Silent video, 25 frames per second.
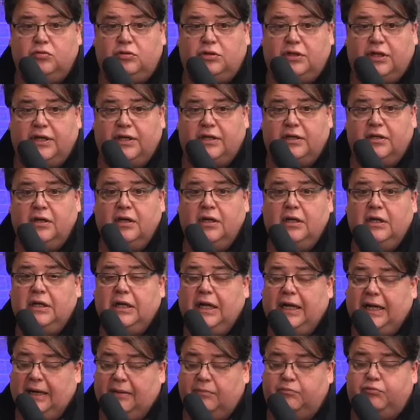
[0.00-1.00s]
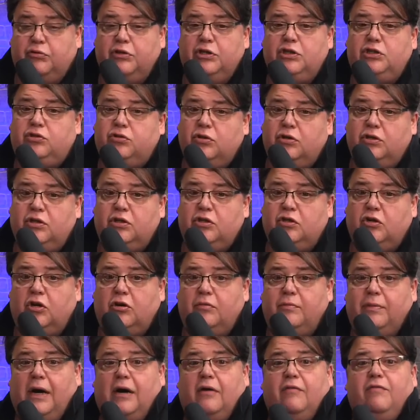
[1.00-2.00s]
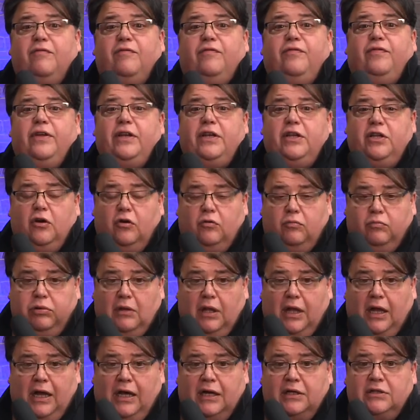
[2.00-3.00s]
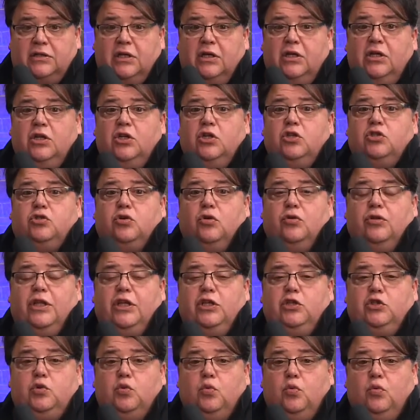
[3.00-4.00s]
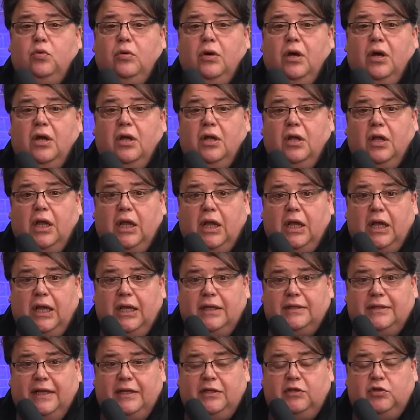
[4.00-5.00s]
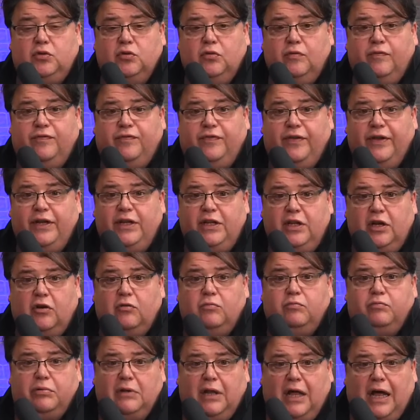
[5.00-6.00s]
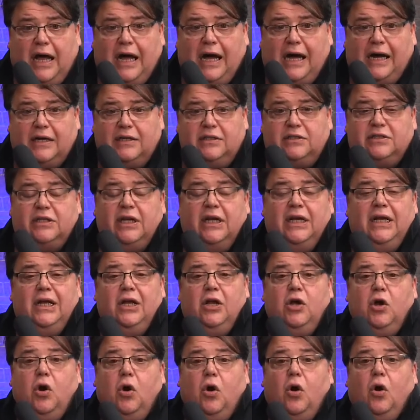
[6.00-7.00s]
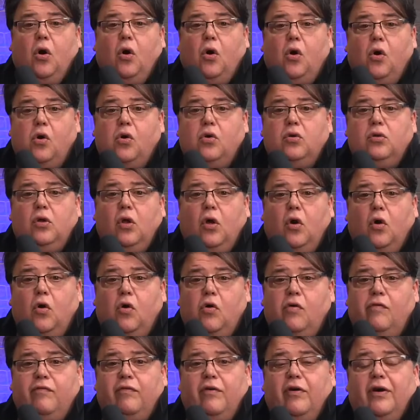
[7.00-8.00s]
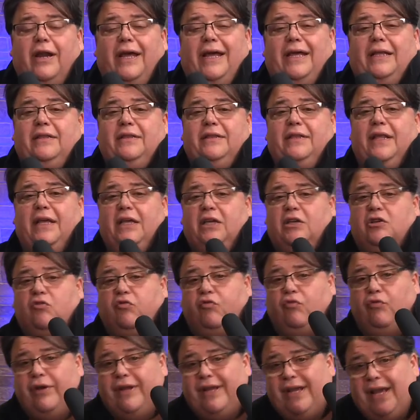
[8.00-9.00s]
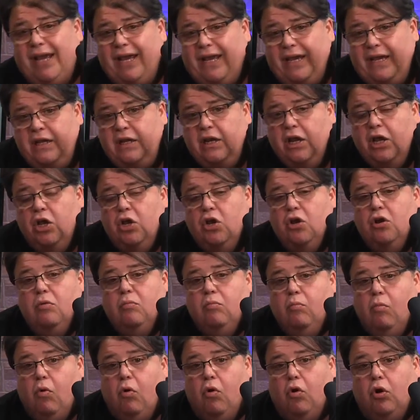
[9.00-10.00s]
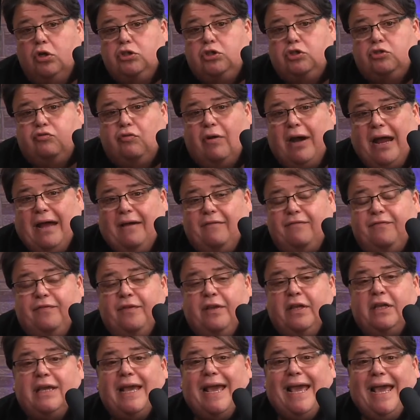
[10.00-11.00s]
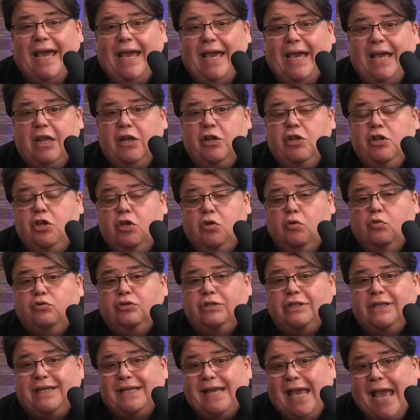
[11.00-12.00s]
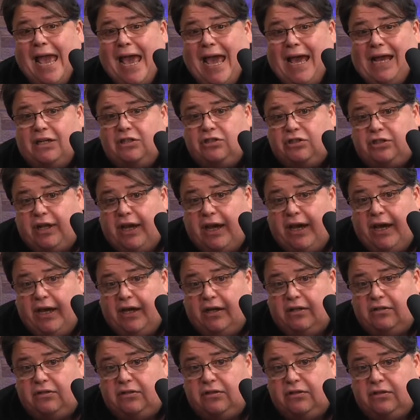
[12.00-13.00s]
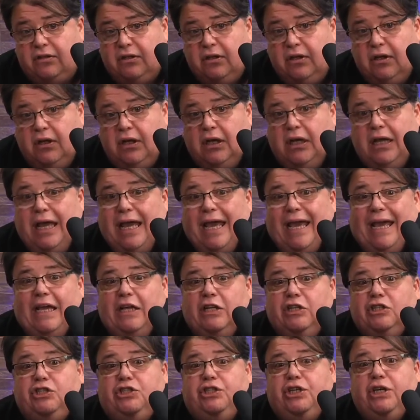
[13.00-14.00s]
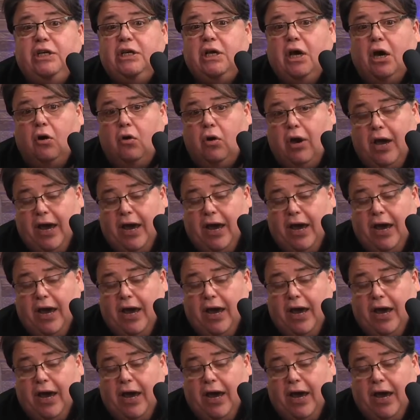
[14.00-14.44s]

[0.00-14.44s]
thing, and I'm pretty sure you know about video blogs. So they do video blogs all over, and they create more traffic and using hashtags and geo